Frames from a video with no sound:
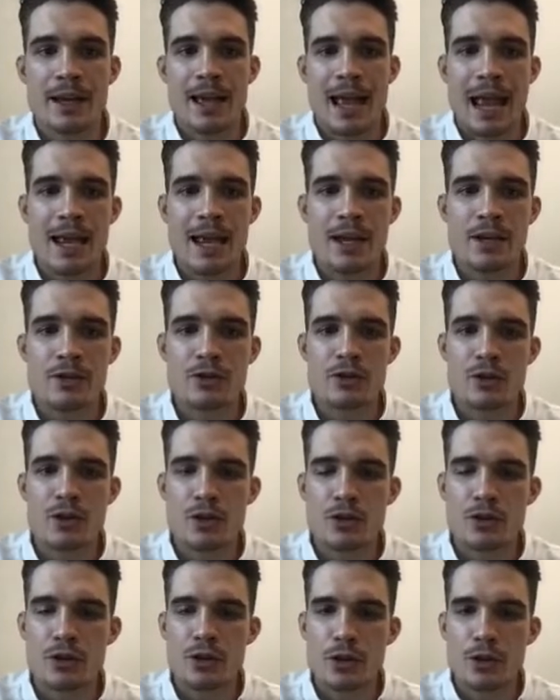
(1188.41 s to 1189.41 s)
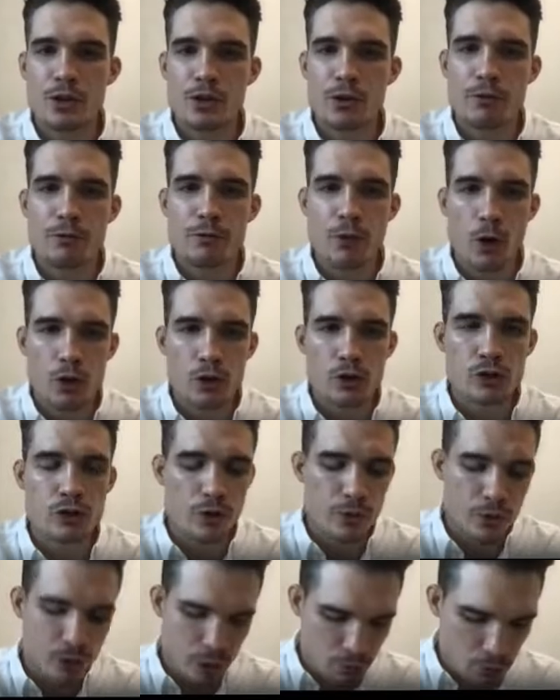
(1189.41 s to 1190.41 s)
And the focus
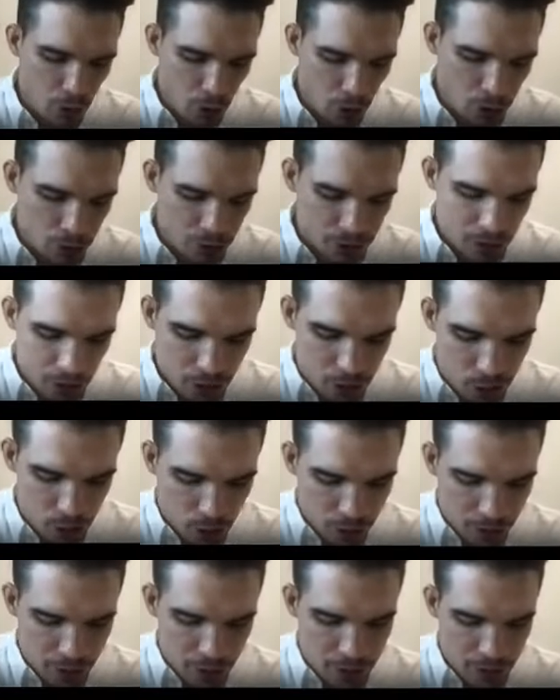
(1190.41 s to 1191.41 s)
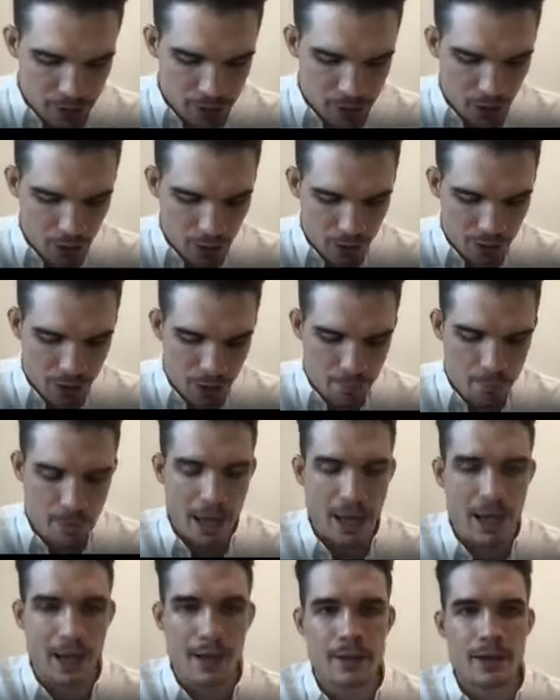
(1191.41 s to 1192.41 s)
of a democracy is not necessarily
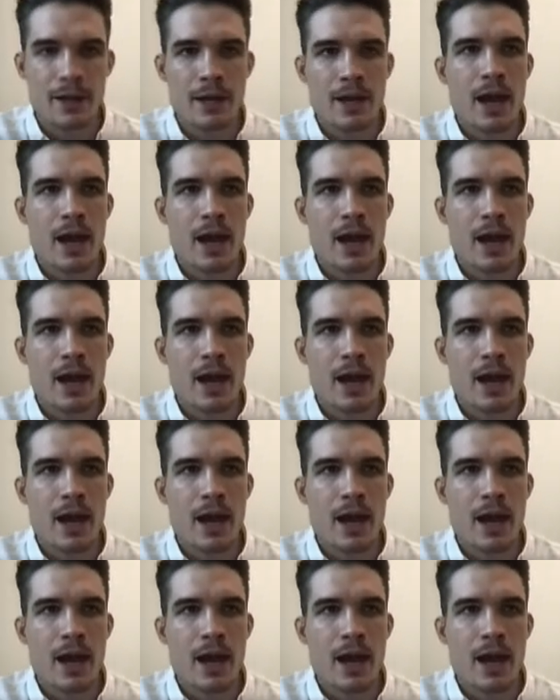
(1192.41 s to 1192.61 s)
about